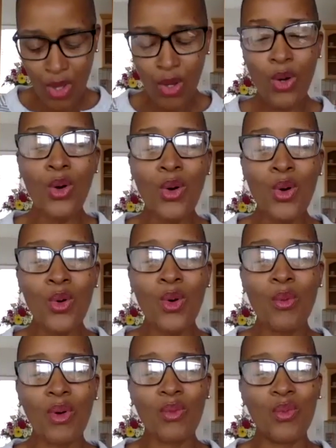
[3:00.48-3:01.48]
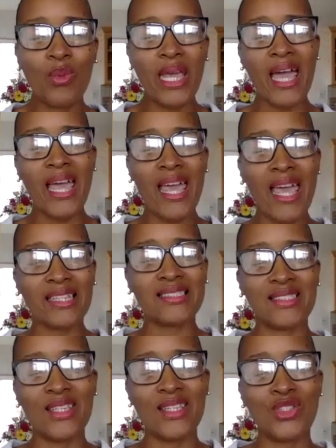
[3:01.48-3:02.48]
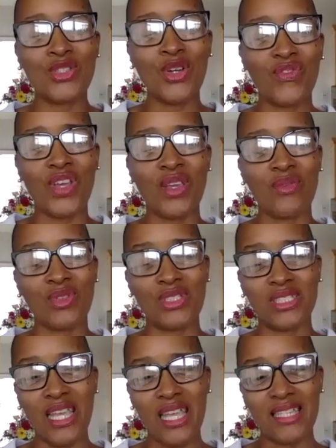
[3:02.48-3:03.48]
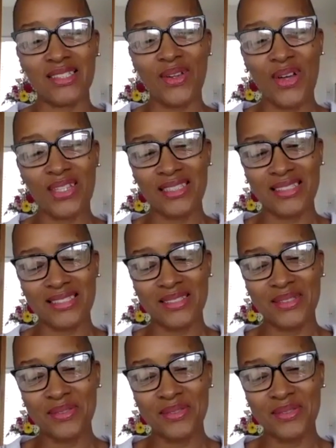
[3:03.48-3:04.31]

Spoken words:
Who, may I ask, is your favorite jazz artist?